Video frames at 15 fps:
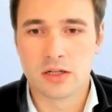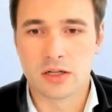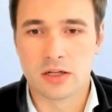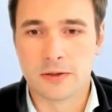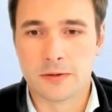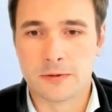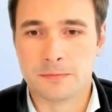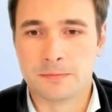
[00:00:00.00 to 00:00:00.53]

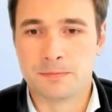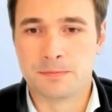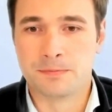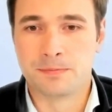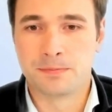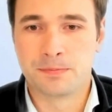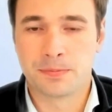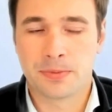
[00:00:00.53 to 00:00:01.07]

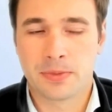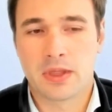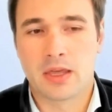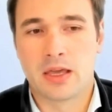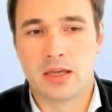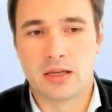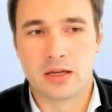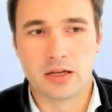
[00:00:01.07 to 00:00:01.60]

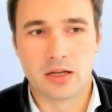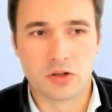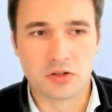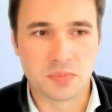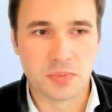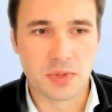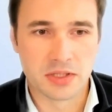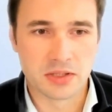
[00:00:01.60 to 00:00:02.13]
a
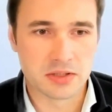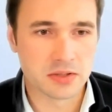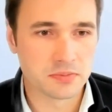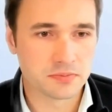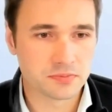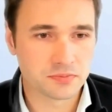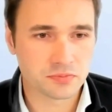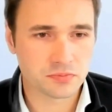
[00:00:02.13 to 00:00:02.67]
announcement
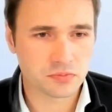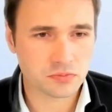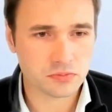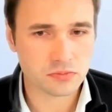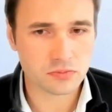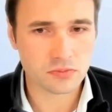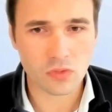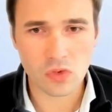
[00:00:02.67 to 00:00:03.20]

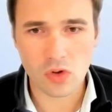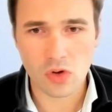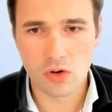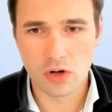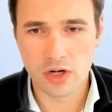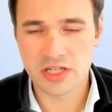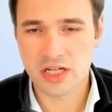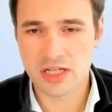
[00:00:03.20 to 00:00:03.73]

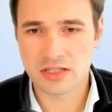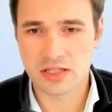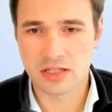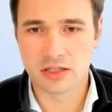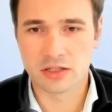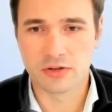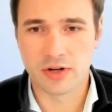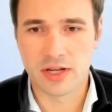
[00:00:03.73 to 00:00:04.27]
or adjusting
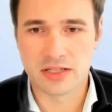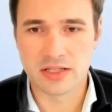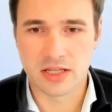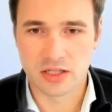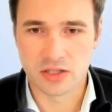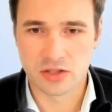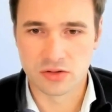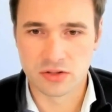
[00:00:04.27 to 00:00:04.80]
the train
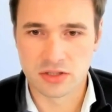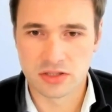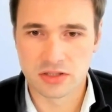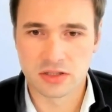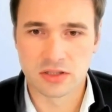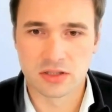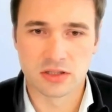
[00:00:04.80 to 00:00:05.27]
schedules